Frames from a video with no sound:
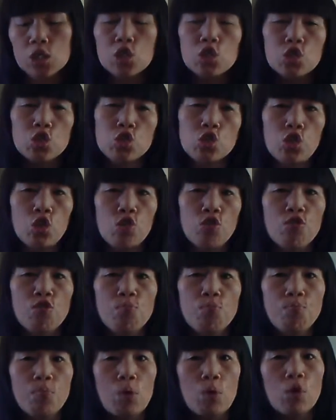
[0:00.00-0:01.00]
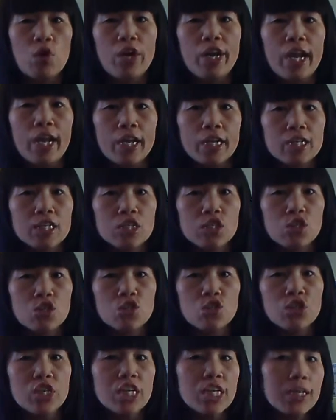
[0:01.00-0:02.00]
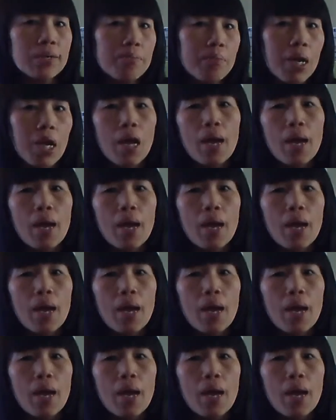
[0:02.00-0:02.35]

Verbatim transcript: Surf 4 Extreme